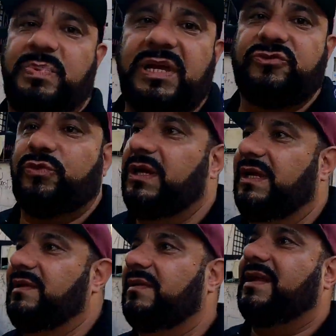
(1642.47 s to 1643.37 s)
big
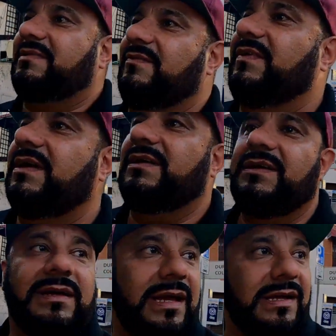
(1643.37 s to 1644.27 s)
trees, lots of
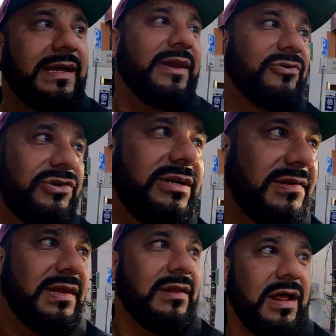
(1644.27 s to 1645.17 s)
energy.
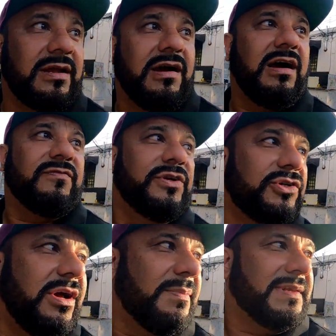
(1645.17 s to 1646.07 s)
There's a lot of coffee
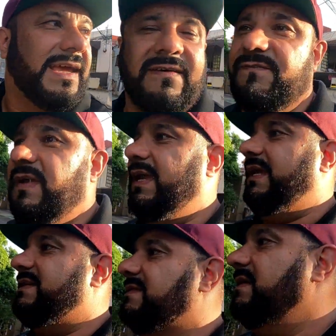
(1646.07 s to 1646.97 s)
shops,
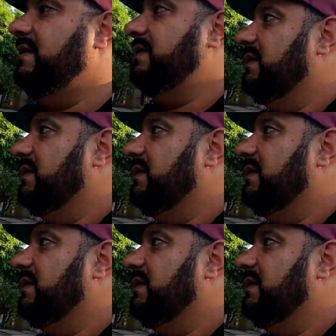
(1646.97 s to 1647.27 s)
cafes,